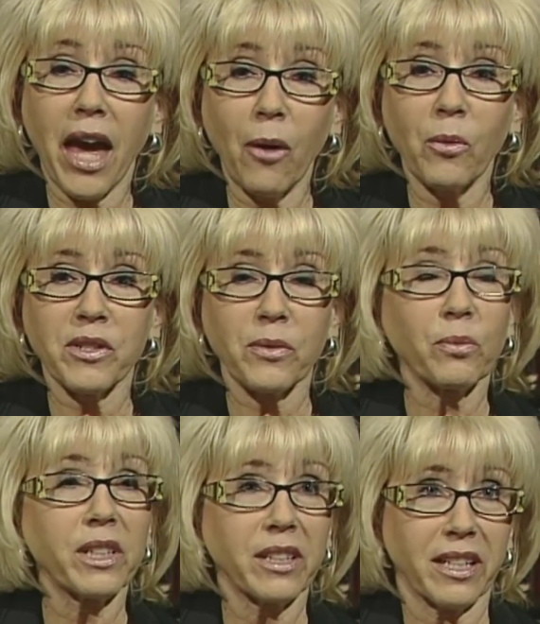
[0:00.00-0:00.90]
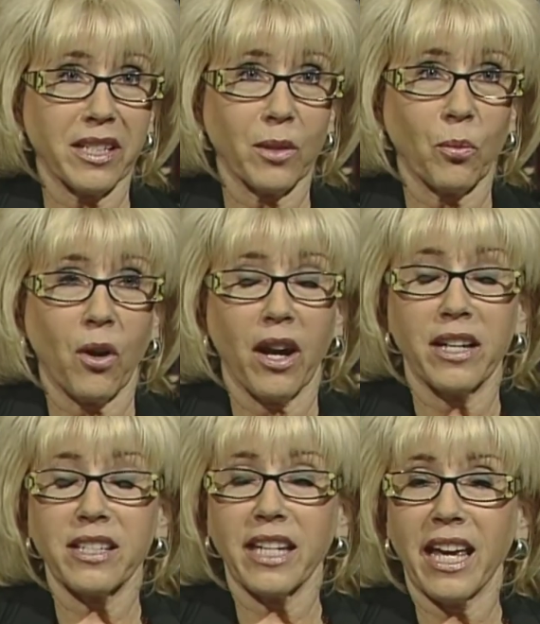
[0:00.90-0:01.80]
that was really a
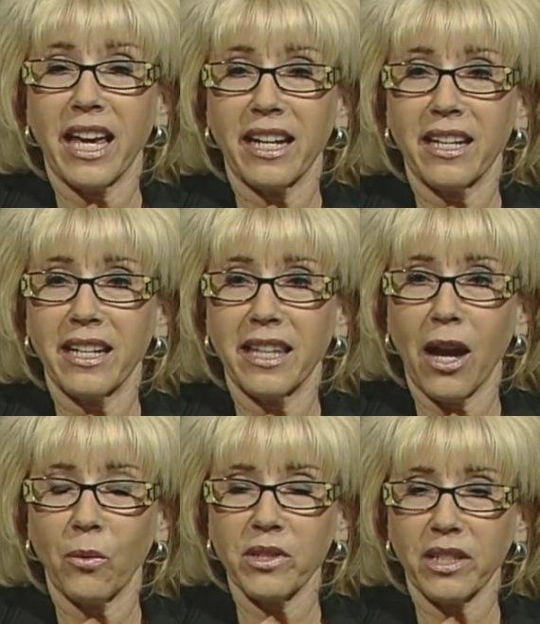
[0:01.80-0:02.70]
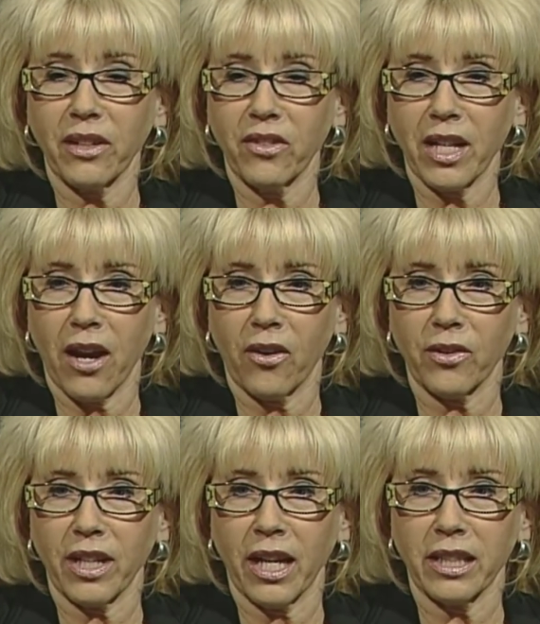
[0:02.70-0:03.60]
surprise, and that was given
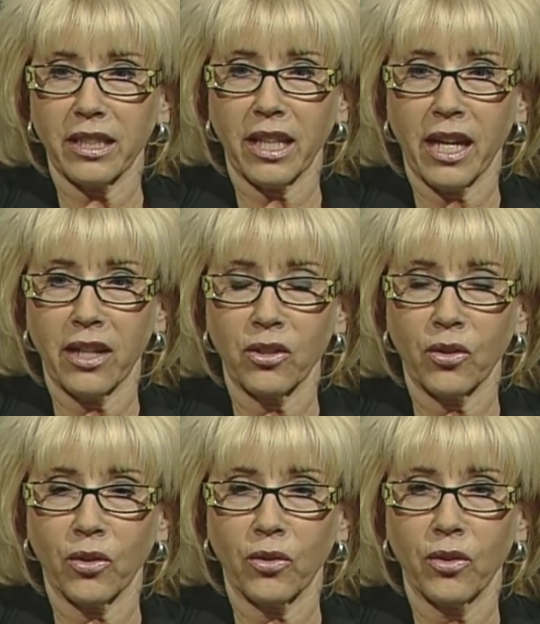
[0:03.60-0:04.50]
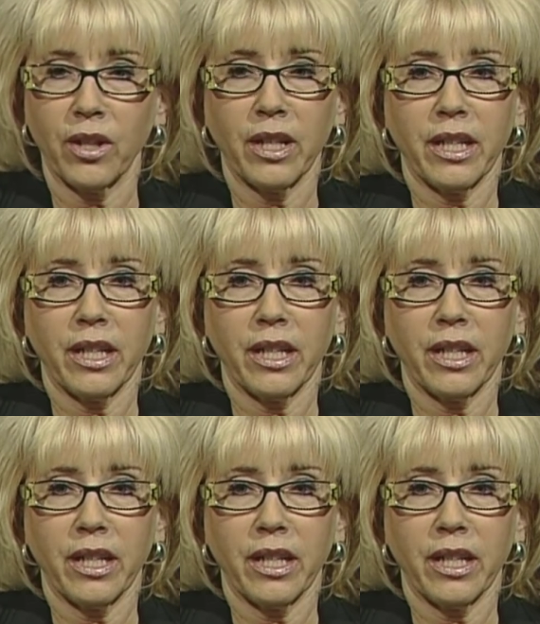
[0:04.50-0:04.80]
out at the annual